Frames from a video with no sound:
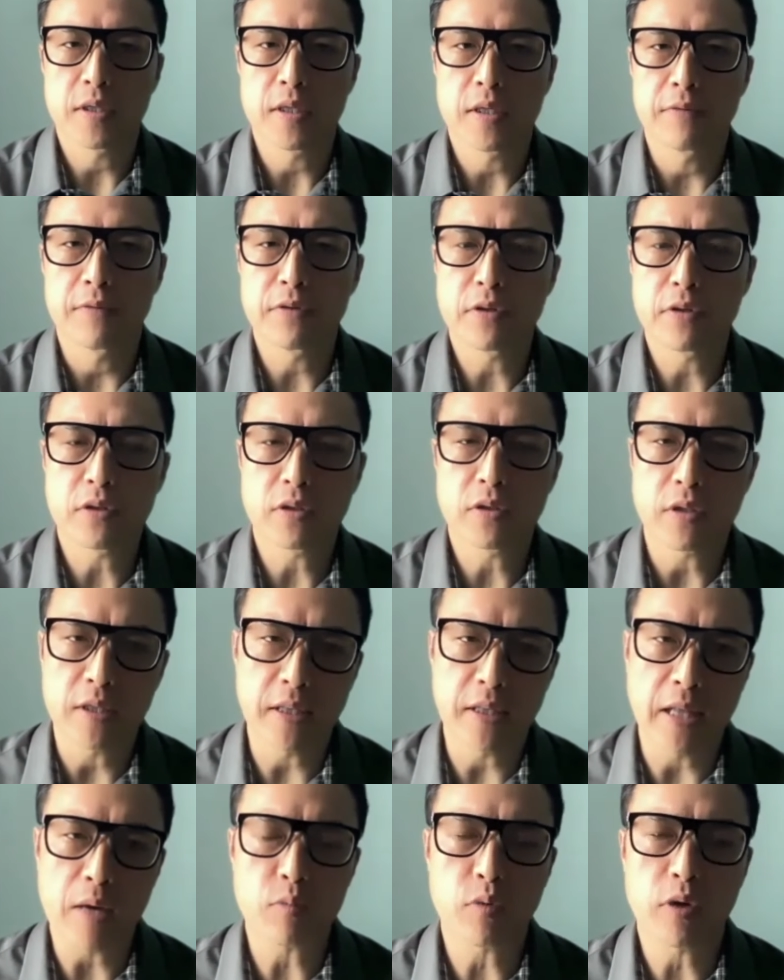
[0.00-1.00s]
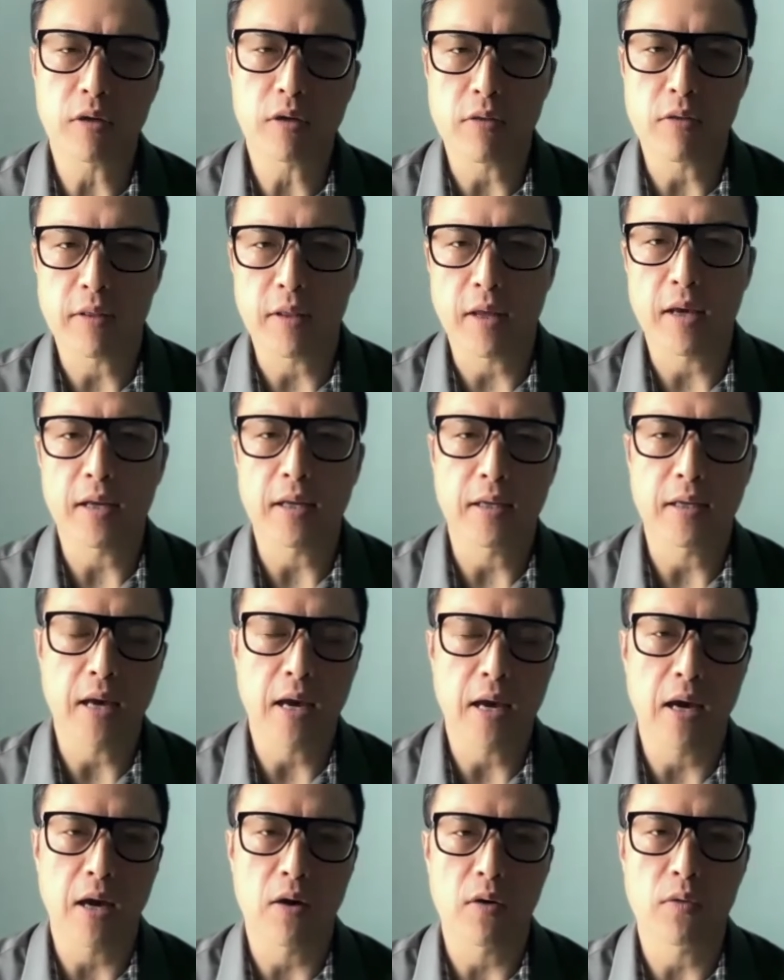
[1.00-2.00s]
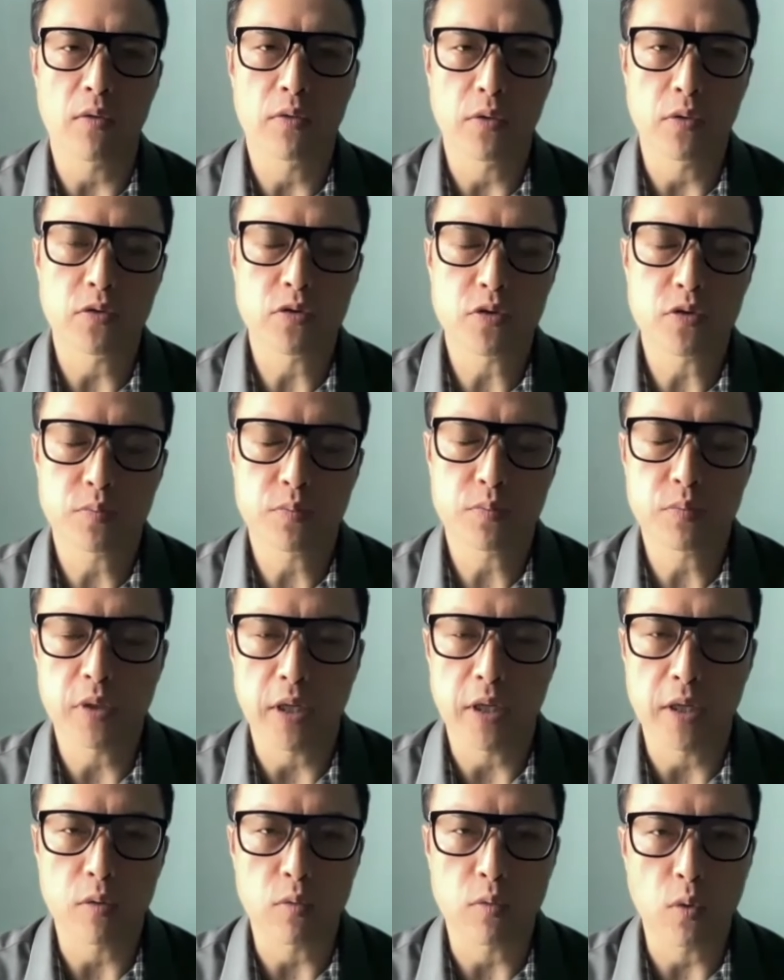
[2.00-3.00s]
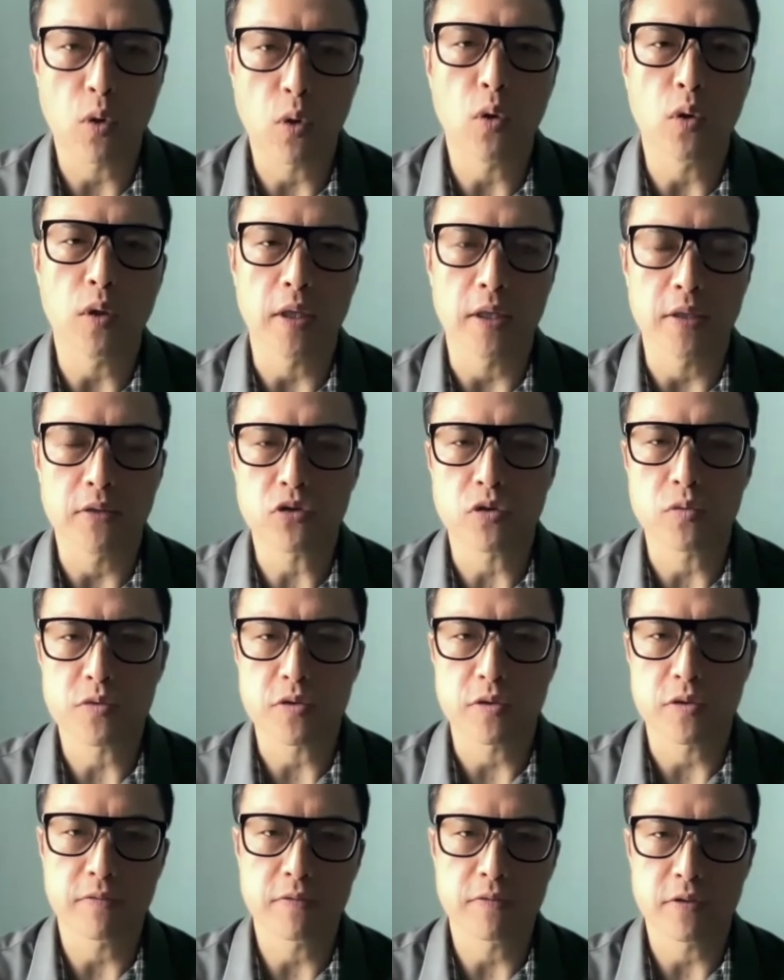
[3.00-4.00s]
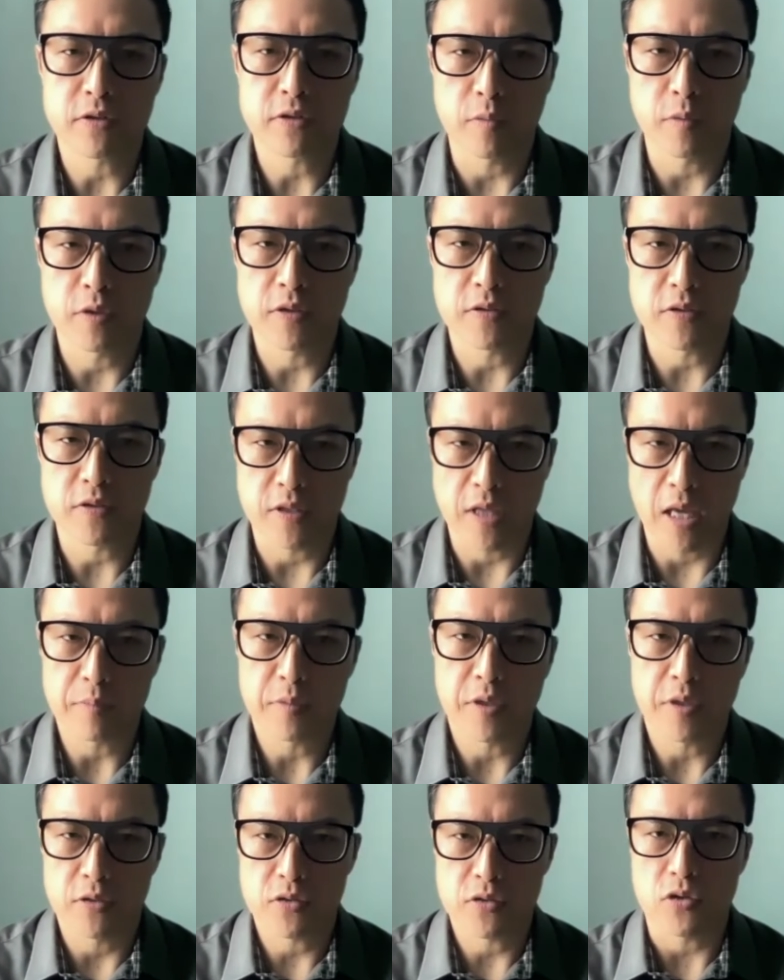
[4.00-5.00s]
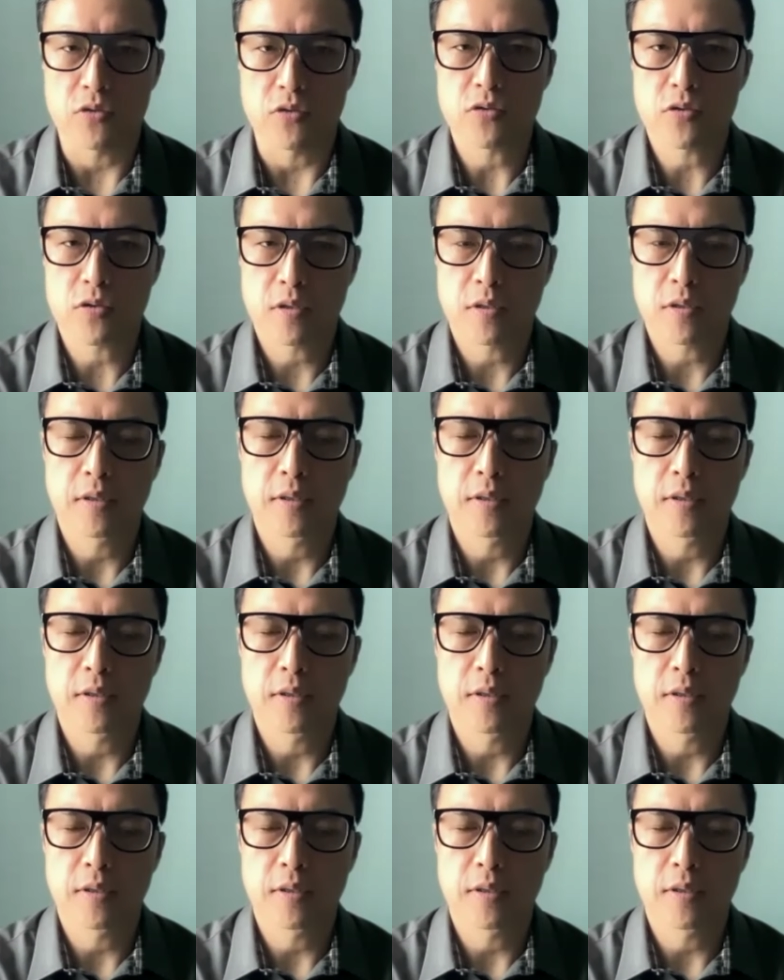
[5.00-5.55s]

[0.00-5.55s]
If you could elaborate on that and how those play a role in terms of some of these adaptations.